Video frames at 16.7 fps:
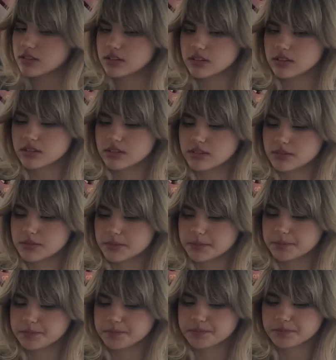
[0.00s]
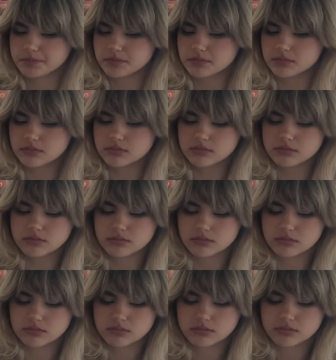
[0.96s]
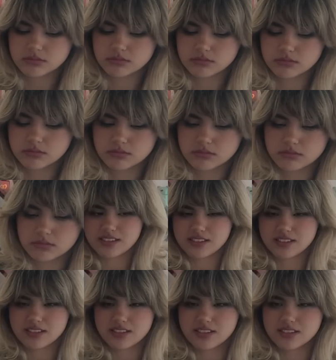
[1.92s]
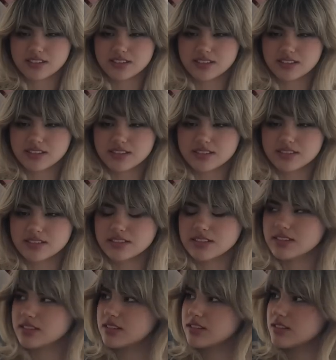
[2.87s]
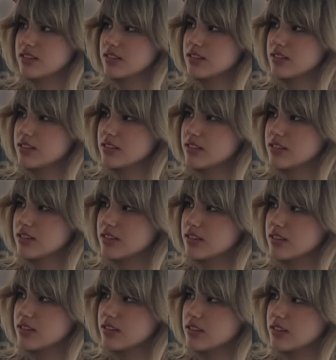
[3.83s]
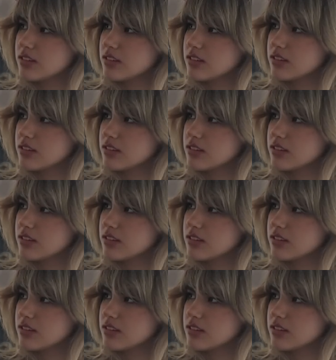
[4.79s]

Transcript: No words are spoken by the person on screen.